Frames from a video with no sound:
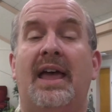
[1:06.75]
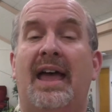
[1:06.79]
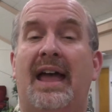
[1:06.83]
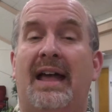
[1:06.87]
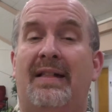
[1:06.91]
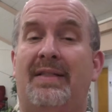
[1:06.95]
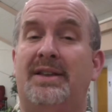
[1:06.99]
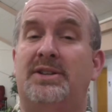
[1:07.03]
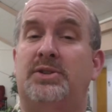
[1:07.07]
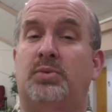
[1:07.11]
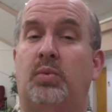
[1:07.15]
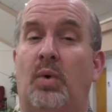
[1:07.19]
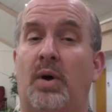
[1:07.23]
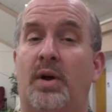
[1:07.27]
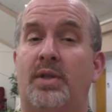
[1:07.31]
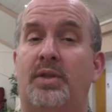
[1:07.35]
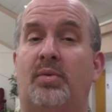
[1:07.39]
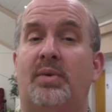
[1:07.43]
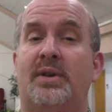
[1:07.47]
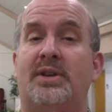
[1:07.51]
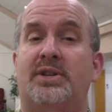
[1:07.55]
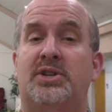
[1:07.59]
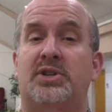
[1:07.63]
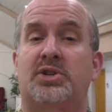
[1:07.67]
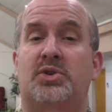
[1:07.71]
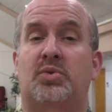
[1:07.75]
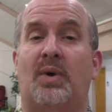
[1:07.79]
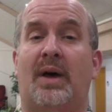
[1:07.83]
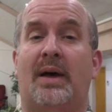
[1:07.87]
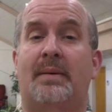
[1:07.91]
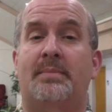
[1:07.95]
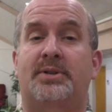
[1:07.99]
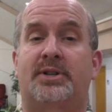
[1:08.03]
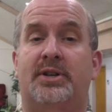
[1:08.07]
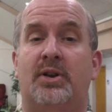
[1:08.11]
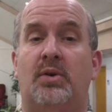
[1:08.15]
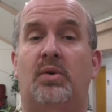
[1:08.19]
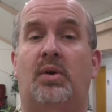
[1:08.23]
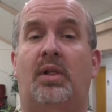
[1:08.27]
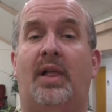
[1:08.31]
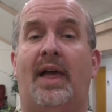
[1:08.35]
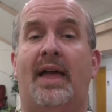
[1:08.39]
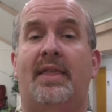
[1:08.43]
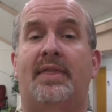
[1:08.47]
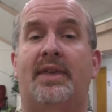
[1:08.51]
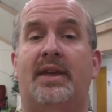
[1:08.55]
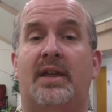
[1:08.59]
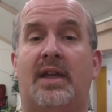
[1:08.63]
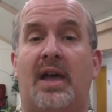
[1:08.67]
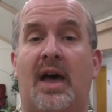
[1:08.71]
And that's one of the reasons why I'm so
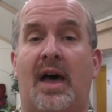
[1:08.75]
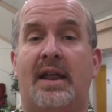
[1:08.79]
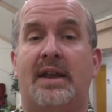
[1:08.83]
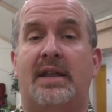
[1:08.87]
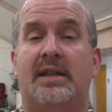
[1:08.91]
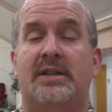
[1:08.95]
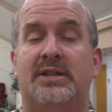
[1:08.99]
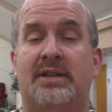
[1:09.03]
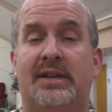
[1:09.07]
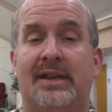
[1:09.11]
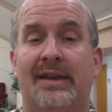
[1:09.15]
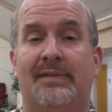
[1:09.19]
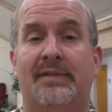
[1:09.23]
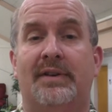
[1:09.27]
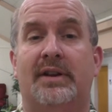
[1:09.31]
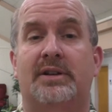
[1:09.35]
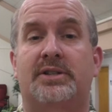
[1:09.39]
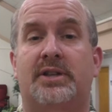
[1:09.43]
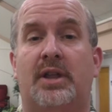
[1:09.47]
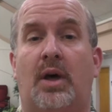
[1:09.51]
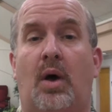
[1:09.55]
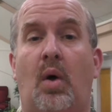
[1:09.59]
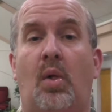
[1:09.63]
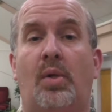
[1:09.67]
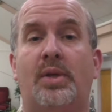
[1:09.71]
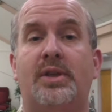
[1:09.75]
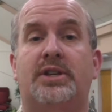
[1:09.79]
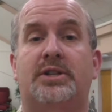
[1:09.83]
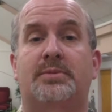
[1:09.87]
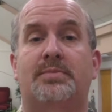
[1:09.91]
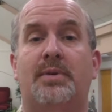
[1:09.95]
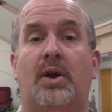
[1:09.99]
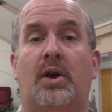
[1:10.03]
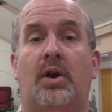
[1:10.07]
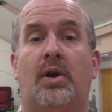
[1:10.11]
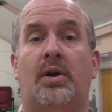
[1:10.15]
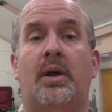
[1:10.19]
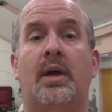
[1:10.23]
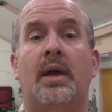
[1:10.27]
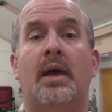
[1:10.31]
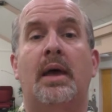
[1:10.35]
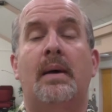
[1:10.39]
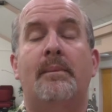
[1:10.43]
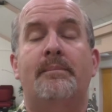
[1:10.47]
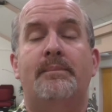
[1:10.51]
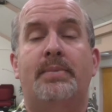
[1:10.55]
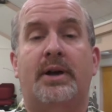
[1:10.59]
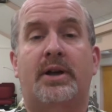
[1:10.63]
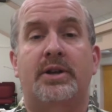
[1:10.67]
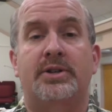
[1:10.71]
glad that God has given us the Holy Spirit,
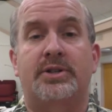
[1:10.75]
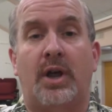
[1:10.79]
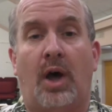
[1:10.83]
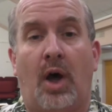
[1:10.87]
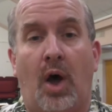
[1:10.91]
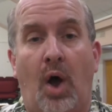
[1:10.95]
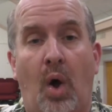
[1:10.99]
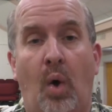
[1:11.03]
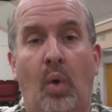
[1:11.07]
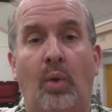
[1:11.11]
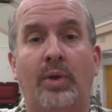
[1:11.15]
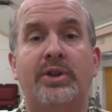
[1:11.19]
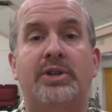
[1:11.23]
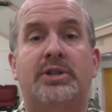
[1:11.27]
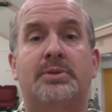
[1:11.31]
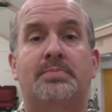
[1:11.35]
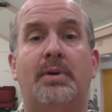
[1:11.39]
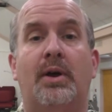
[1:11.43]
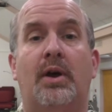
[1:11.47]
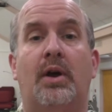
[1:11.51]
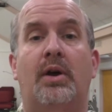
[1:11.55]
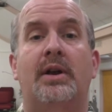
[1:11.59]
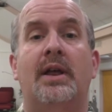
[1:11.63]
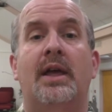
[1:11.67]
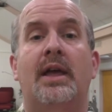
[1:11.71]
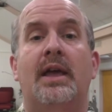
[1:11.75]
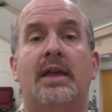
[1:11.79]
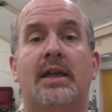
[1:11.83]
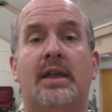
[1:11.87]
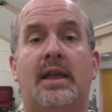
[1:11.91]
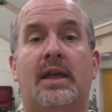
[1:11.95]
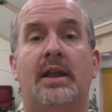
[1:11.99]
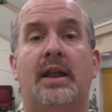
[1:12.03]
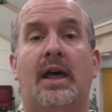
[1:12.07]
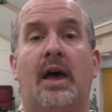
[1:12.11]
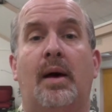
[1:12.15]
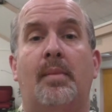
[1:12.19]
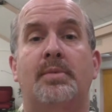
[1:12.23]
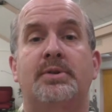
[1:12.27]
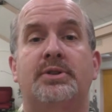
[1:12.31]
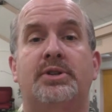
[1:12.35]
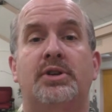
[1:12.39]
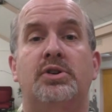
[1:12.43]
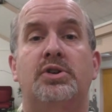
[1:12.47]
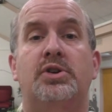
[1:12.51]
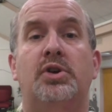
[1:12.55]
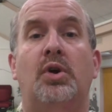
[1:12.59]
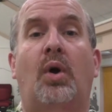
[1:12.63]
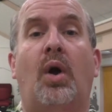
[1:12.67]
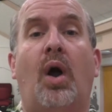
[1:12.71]
because the Holy Spirit can help us
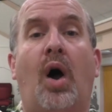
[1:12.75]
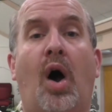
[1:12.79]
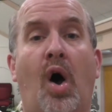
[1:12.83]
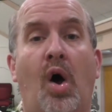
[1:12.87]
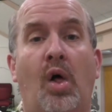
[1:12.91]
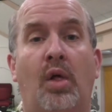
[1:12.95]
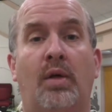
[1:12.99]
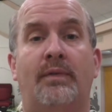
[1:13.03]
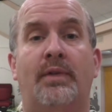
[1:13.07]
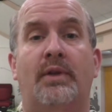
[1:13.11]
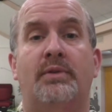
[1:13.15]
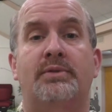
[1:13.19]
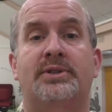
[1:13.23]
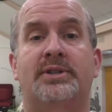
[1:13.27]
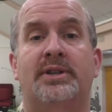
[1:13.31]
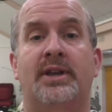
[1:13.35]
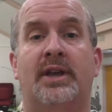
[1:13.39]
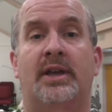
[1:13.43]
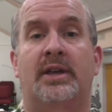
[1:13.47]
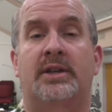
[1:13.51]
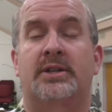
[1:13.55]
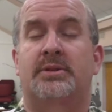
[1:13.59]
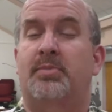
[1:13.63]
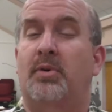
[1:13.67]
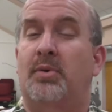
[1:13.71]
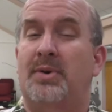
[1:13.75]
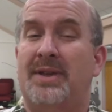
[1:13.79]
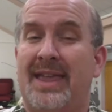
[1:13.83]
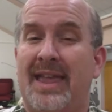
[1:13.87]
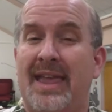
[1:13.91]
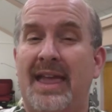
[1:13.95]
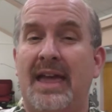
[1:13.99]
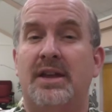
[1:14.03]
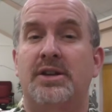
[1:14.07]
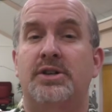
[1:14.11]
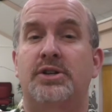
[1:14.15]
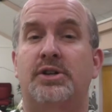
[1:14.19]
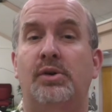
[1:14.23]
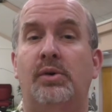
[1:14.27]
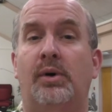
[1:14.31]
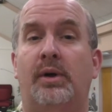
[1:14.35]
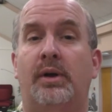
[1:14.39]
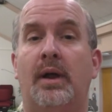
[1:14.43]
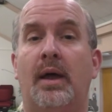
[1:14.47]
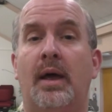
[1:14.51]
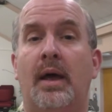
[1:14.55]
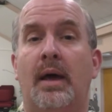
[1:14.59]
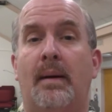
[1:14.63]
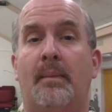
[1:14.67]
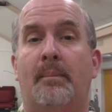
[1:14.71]
endure all of those things, but we can't do it
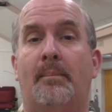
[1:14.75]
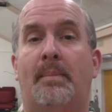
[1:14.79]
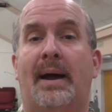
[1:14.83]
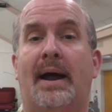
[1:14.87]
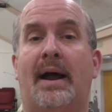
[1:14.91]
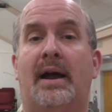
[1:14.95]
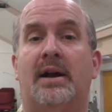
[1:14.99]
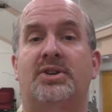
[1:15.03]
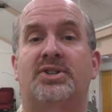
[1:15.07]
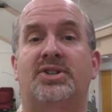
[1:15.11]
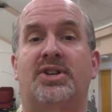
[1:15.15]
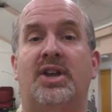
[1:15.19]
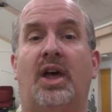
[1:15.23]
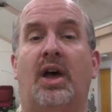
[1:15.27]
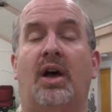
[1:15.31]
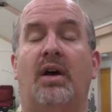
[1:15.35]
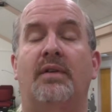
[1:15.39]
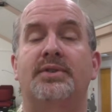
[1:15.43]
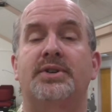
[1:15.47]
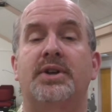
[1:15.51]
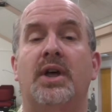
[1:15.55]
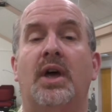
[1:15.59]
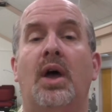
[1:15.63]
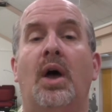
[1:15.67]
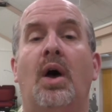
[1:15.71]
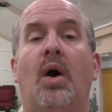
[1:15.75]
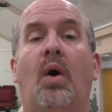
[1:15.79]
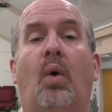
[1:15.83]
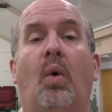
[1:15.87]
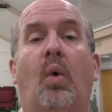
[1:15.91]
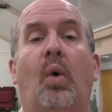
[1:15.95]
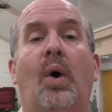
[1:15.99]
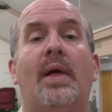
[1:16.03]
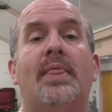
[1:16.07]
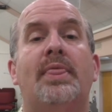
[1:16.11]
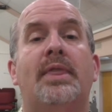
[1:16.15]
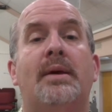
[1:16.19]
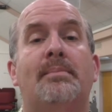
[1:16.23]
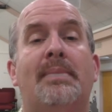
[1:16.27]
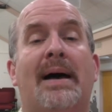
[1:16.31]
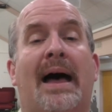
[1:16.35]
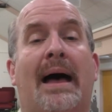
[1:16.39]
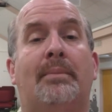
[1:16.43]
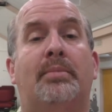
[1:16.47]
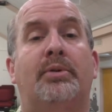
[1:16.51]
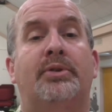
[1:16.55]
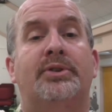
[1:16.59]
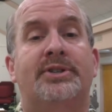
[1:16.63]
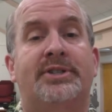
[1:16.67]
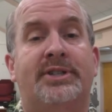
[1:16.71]
by ourselves what the
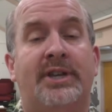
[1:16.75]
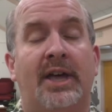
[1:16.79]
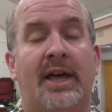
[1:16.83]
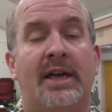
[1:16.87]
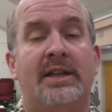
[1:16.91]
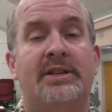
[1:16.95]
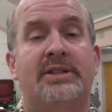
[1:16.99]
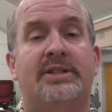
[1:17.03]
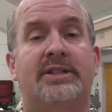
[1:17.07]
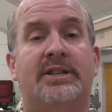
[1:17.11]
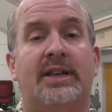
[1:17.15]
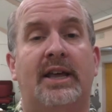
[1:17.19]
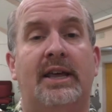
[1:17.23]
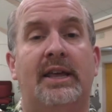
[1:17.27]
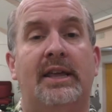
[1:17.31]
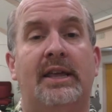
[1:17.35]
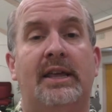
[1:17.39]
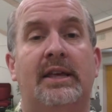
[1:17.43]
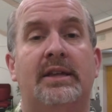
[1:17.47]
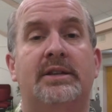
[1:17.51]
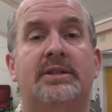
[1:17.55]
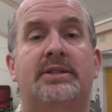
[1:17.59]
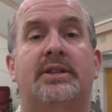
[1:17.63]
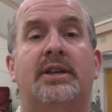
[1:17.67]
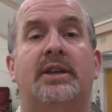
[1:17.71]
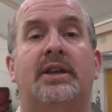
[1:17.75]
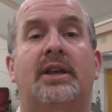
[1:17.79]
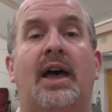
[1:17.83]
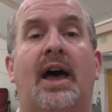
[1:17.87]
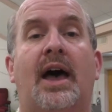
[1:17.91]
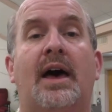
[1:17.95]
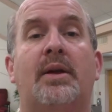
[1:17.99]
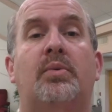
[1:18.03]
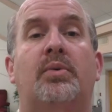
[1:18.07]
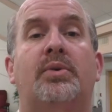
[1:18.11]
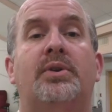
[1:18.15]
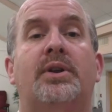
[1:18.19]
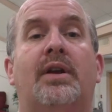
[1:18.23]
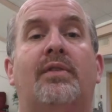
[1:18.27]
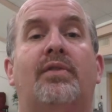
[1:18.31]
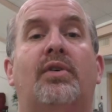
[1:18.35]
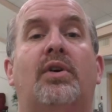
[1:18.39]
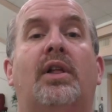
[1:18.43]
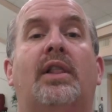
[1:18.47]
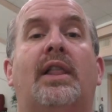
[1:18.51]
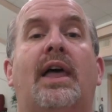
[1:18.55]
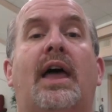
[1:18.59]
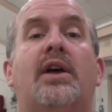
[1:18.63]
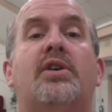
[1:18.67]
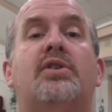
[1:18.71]
Bible does say is that God will never
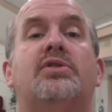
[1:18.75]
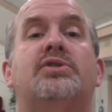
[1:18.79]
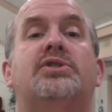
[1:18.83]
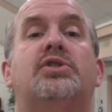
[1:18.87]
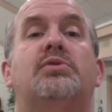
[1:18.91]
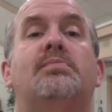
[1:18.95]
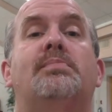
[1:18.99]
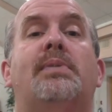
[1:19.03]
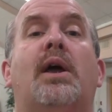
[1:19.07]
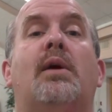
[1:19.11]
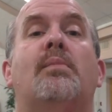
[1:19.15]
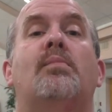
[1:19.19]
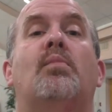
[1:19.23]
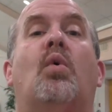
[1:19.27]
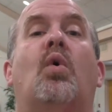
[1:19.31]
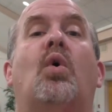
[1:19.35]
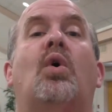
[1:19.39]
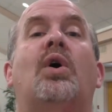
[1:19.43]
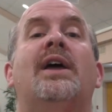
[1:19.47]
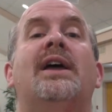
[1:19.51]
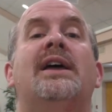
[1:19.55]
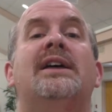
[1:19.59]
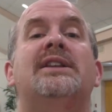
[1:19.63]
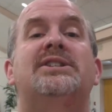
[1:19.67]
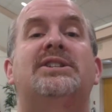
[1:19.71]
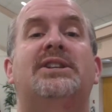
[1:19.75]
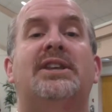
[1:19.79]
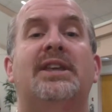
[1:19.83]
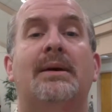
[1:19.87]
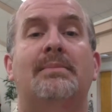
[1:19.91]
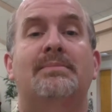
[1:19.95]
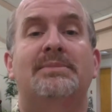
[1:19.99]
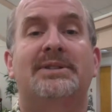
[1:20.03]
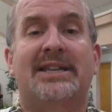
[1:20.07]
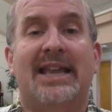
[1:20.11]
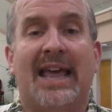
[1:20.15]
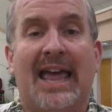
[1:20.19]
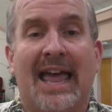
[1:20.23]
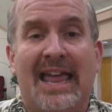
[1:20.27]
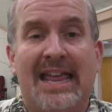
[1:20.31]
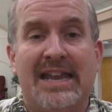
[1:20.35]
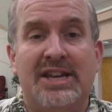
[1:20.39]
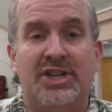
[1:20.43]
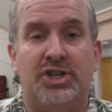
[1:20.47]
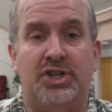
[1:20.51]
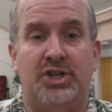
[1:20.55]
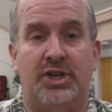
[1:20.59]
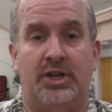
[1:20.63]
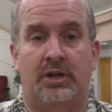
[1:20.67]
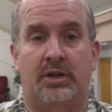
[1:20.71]
allow you to bear more
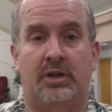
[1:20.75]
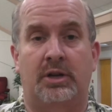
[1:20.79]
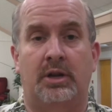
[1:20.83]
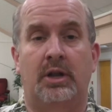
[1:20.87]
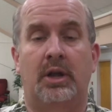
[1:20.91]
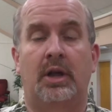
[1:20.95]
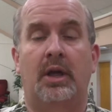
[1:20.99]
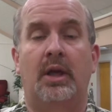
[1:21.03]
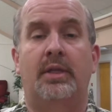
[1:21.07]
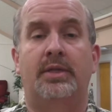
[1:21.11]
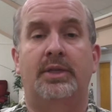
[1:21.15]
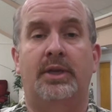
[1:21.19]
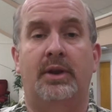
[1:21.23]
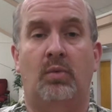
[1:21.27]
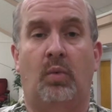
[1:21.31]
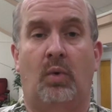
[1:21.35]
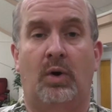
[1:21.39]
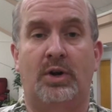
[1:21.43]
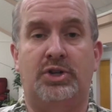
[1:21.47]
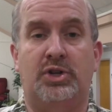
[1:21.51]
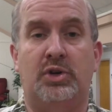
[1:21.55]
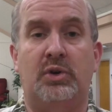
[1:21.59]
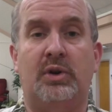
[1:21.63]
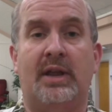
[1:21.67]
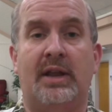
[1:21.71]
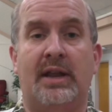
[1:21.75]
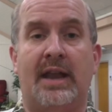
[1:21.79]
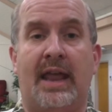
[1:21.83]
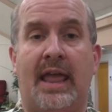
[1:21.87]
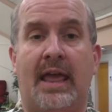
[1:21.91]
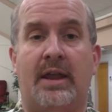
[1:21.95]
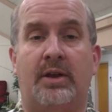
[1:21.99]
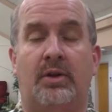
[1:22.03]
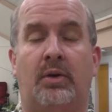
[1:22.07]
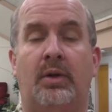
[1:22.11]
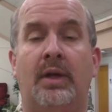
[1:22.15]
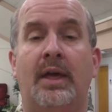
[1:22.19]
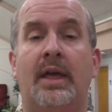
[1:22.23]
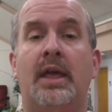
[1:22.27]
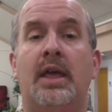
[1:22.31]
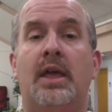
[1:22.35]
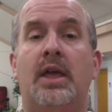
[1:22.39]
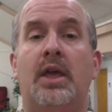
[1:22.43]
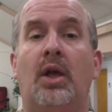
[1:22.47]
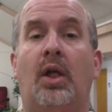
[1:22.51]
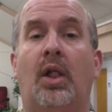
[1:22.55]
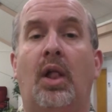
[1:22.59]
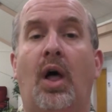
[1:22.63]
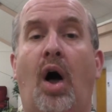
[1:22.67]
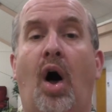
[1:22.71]
temptation than what you can handle.
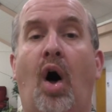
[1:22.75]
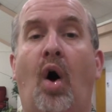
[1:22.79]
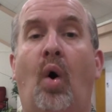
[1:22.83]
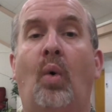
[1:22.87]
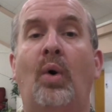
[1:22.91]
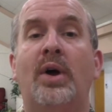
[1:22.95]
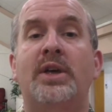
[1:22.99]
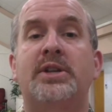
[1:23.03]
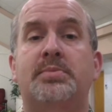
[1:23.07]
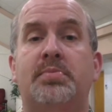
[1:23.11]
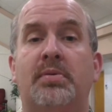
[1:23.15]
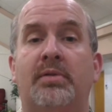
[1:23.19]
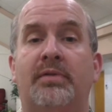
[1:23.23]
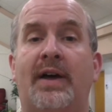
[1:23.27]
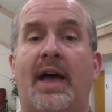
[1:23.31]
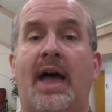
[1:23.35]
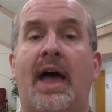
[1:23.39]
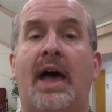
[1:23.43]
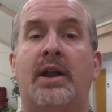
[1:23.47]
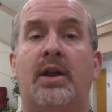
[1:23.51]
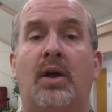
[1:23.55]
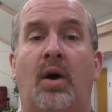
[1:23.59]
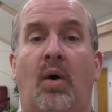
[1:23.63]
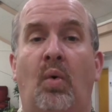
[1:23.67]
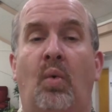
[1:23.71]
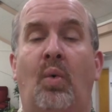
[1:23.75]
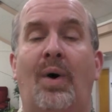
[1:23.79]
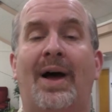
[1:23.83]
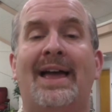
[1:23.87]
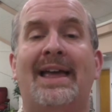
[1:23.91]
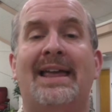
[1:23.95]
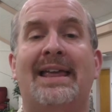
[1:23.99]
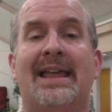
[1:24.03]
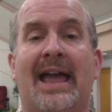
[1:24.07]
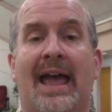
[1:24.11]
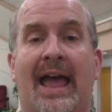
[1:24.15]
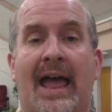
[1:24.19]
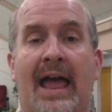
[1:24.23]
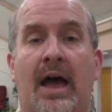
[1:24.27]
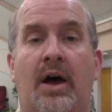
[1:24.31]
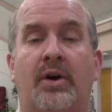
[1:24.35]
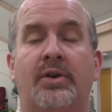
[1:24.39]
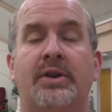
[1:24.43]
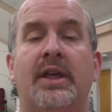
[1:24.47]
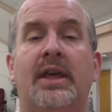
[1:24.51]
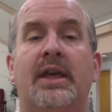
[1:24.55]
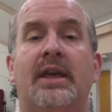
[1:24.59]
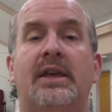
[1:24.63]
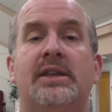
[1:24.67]
He'll always provide a way out.